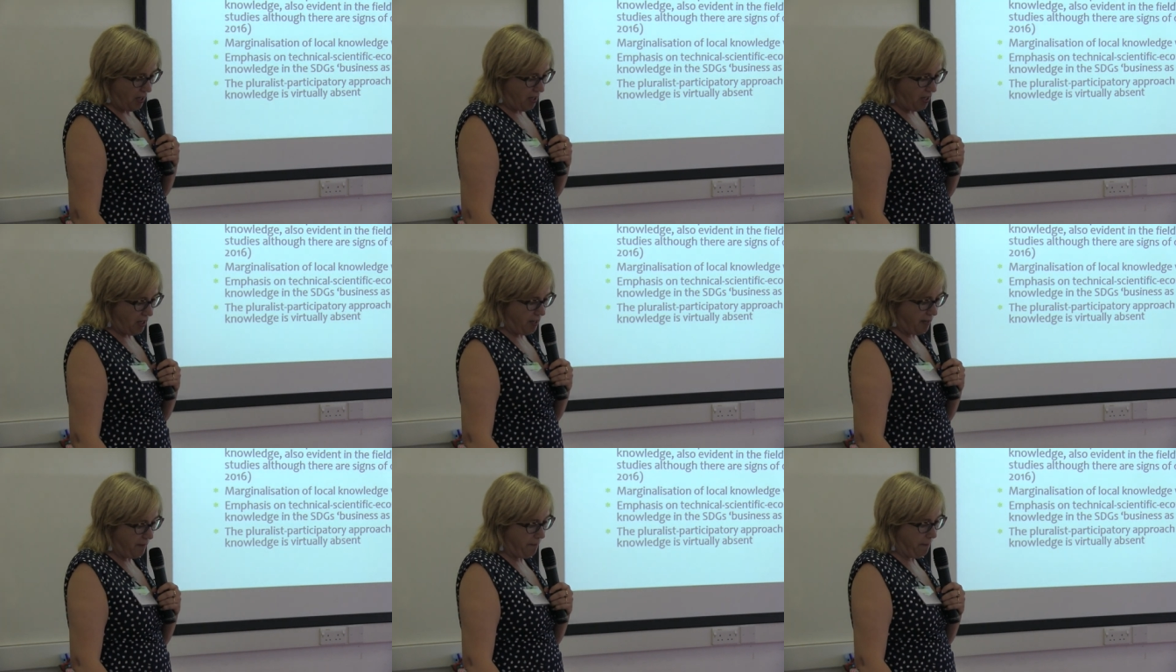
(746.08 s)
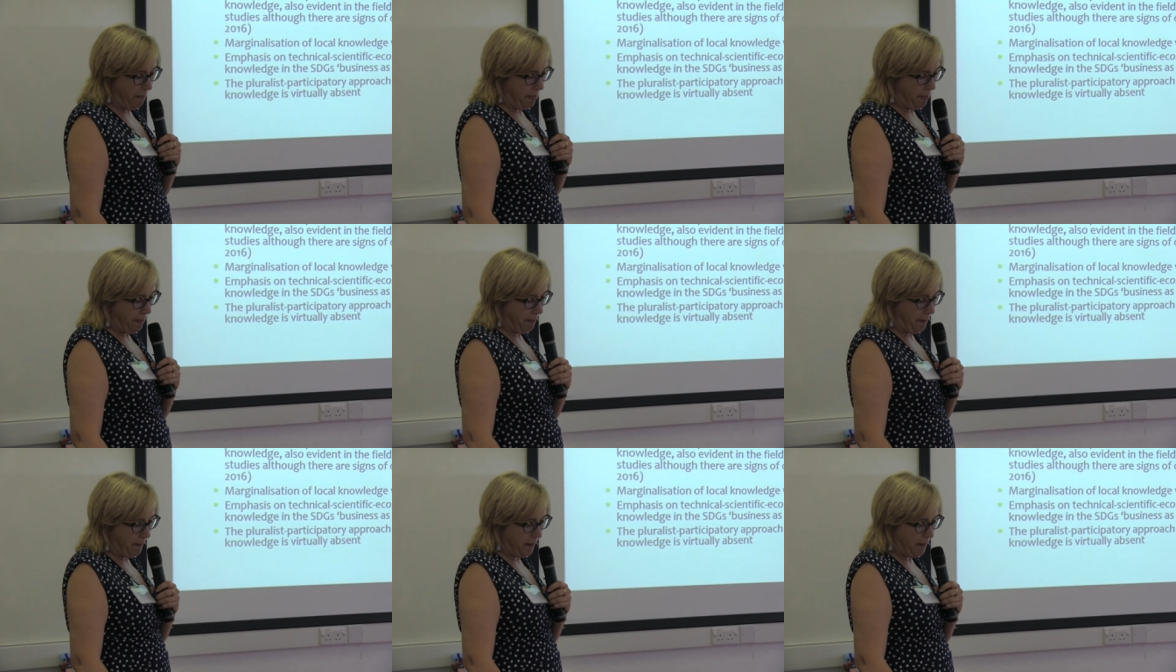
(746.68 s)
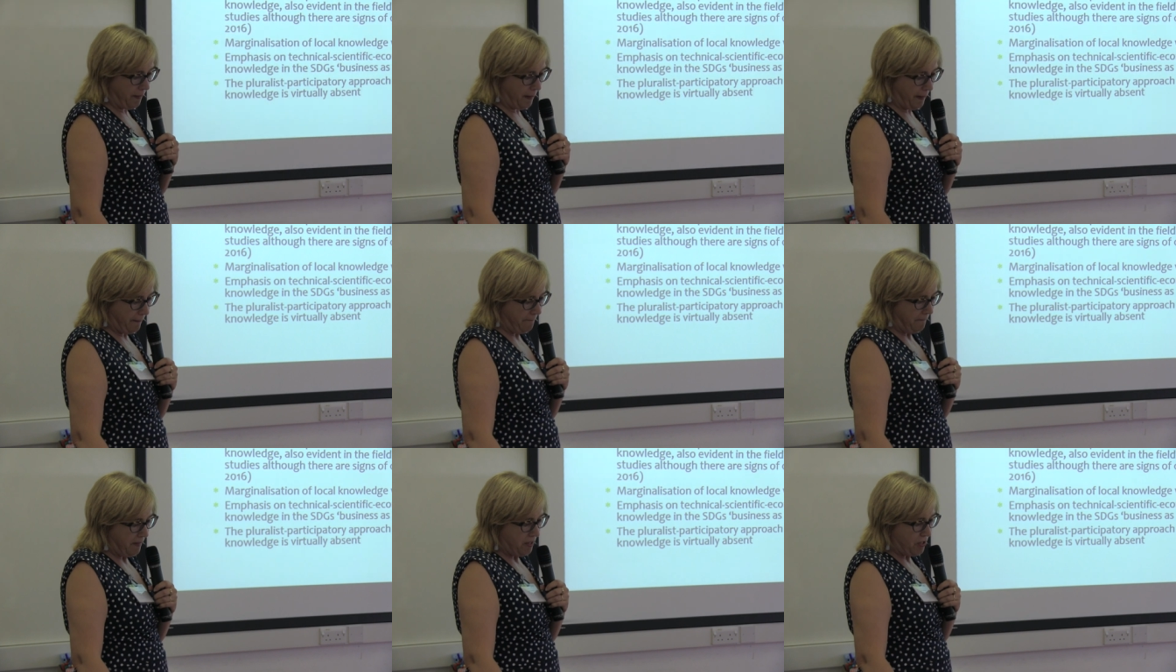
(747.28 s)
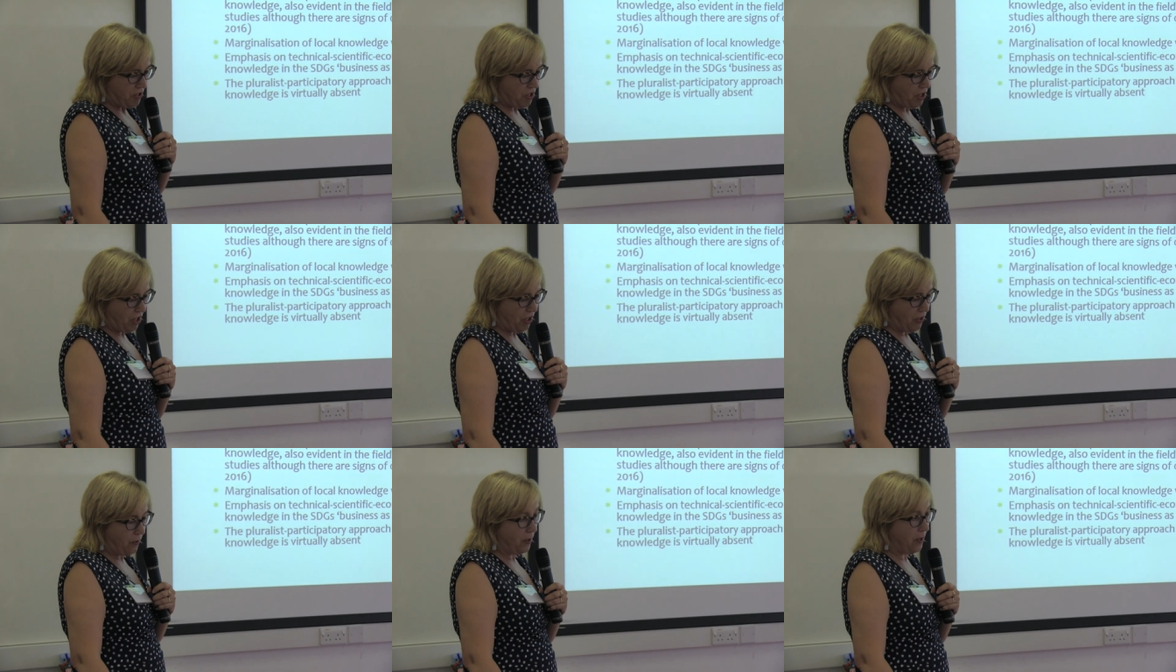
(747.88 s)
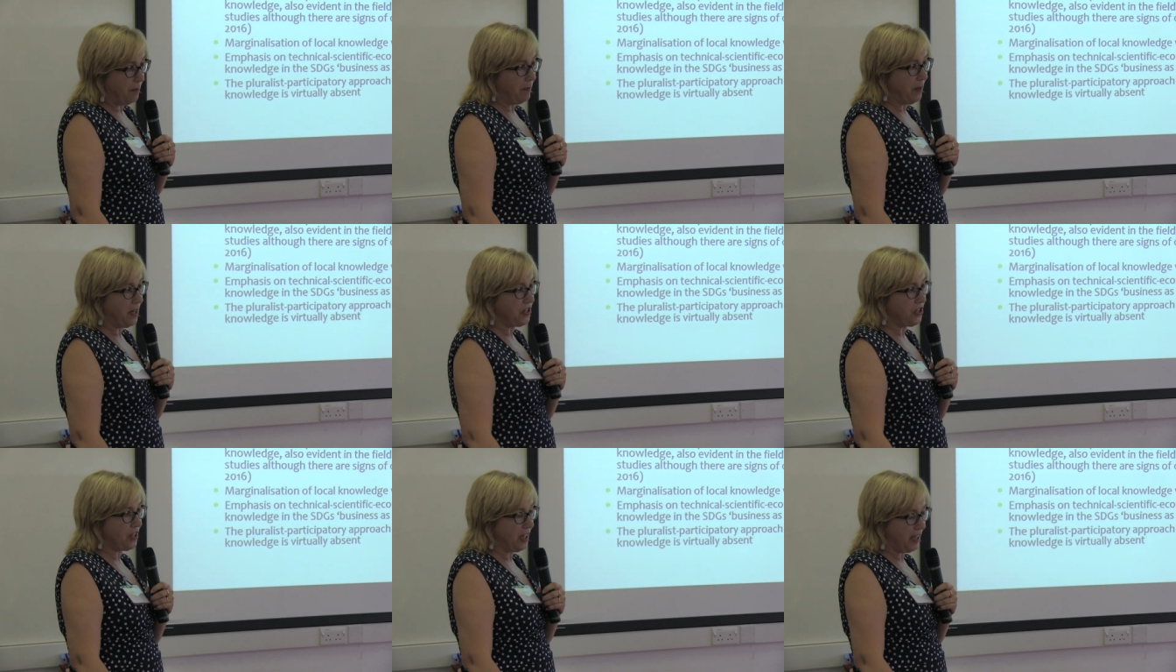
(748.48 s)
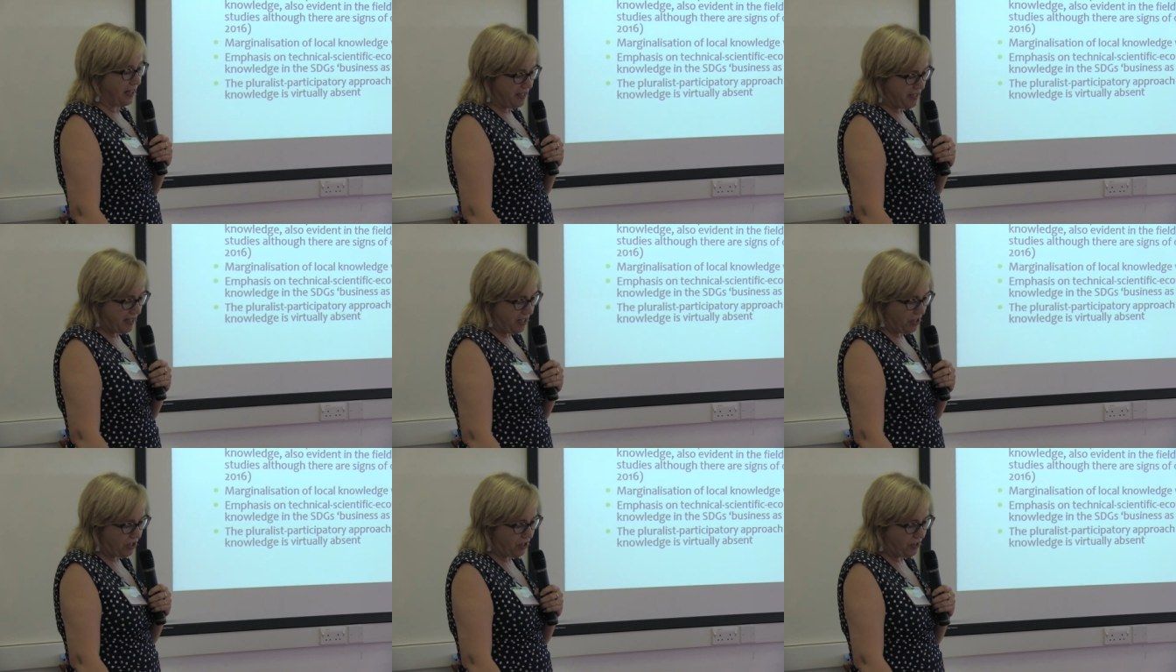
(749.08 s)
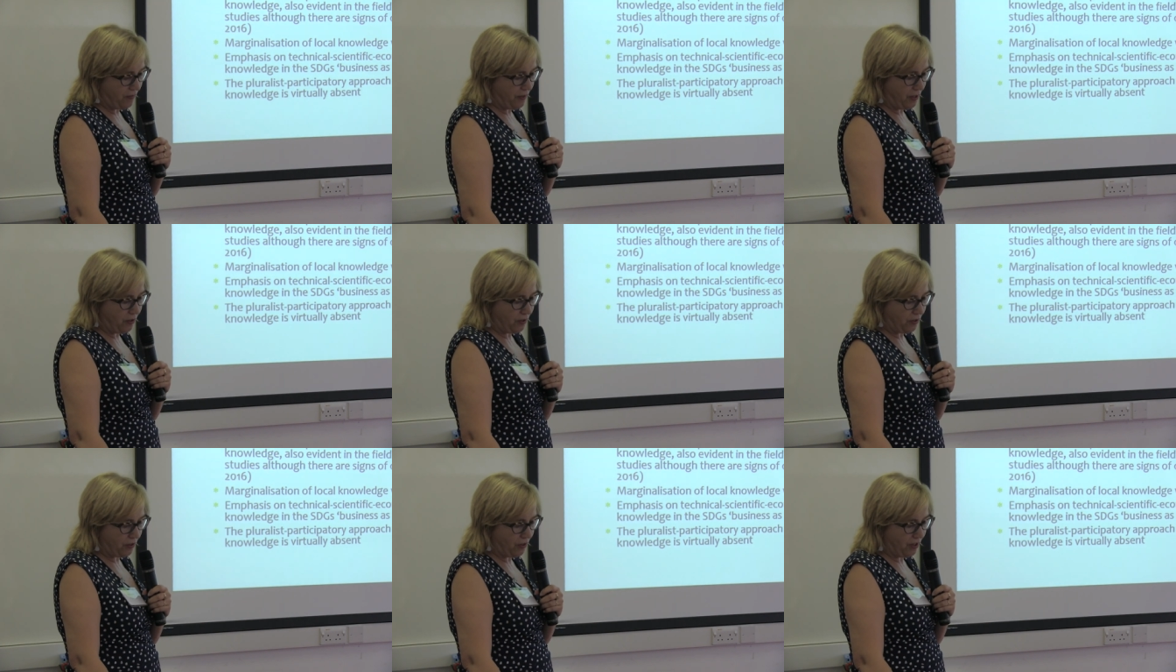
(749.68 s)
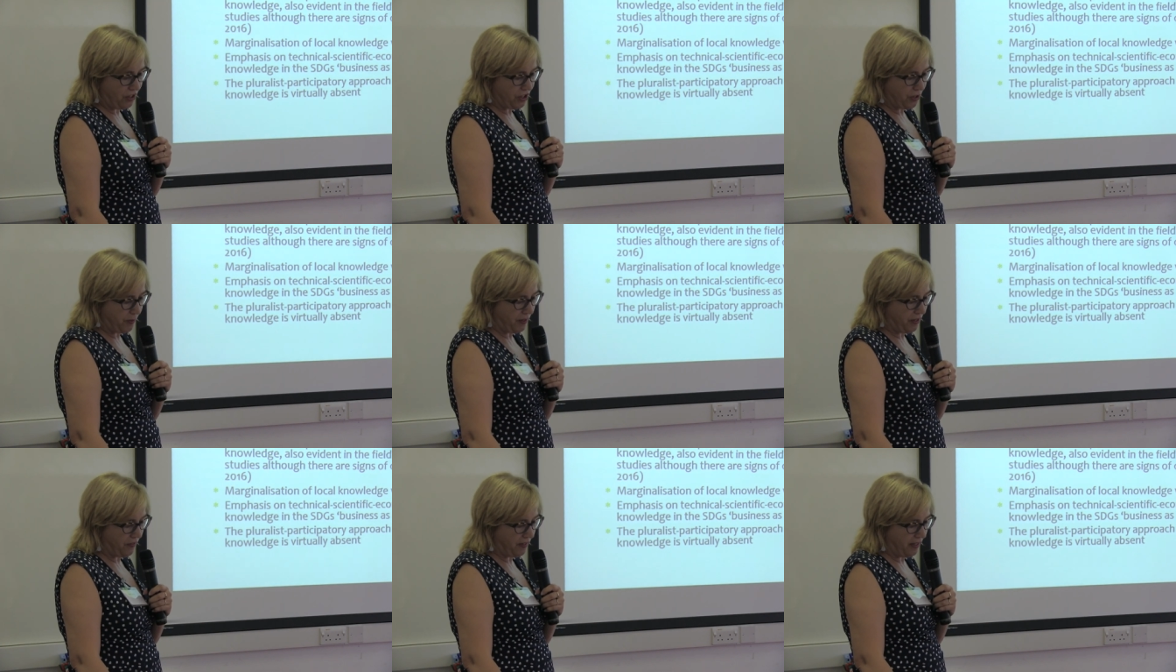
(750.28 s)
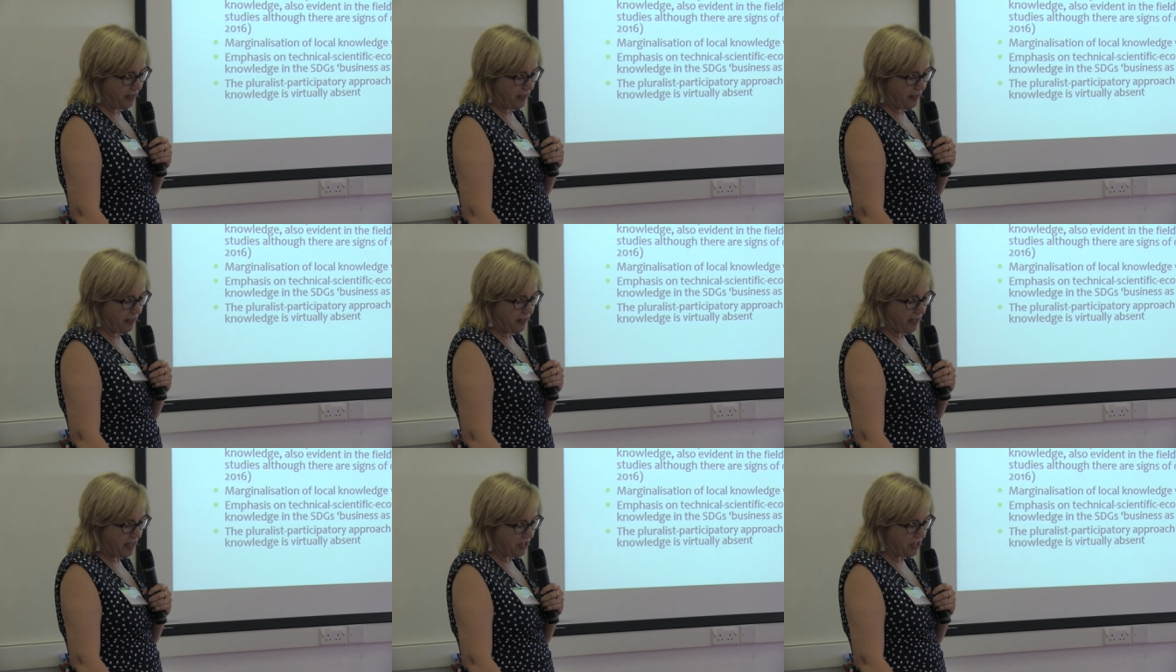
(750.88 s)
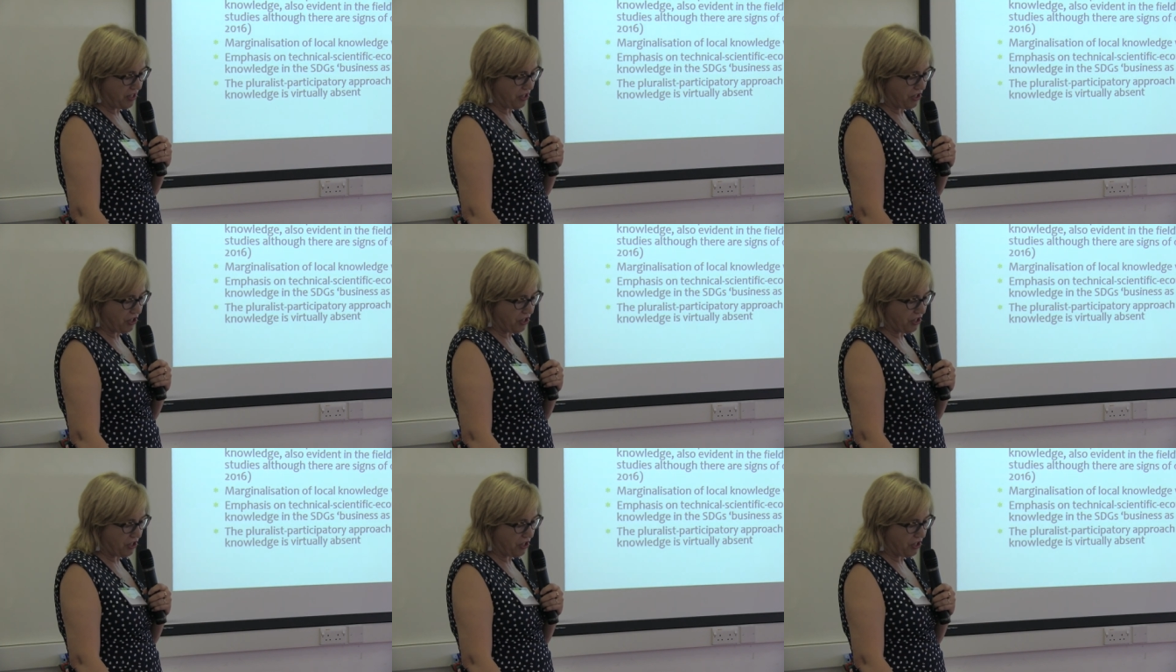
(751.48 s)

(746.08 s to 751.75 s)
Um, okay. So, marginalisation of local knowledge within the S D